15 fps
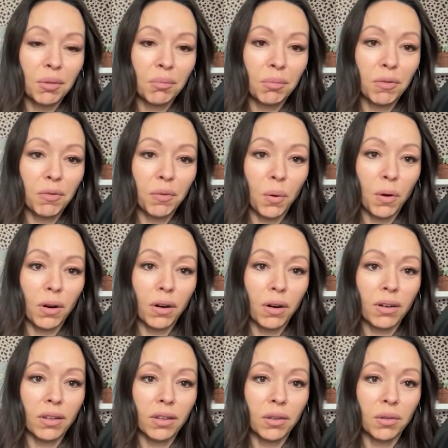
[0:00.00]

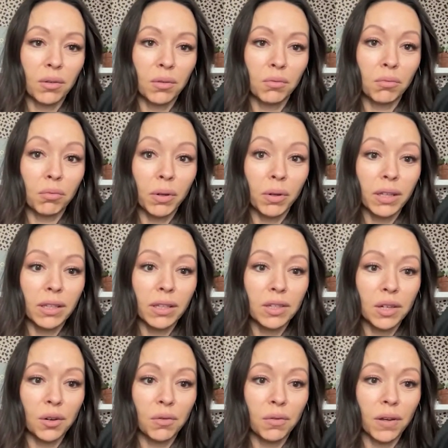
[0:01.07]
before you really
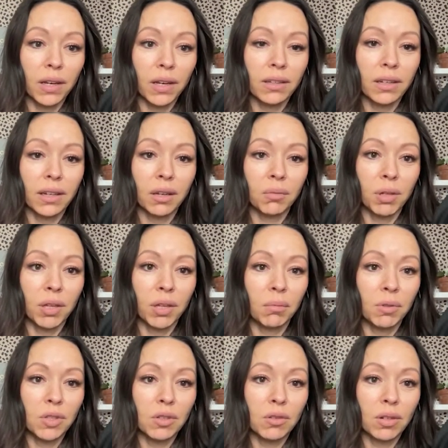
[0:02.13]
dove in and became
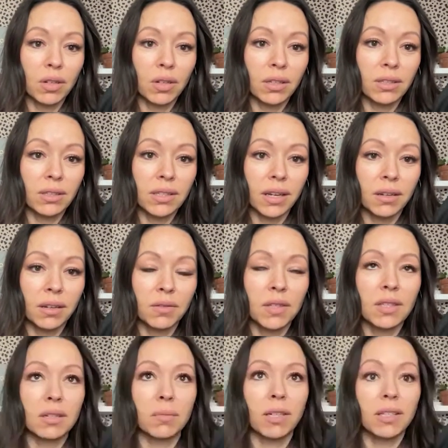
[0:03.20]
a student inside of
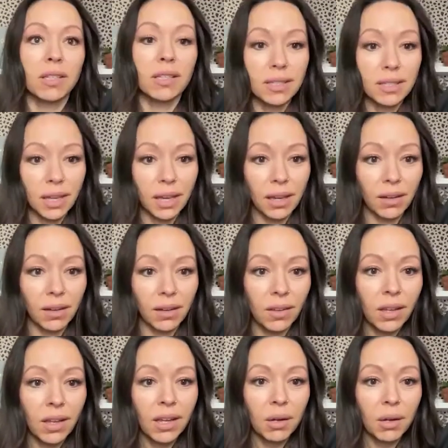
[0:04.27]
Systemize to Scale.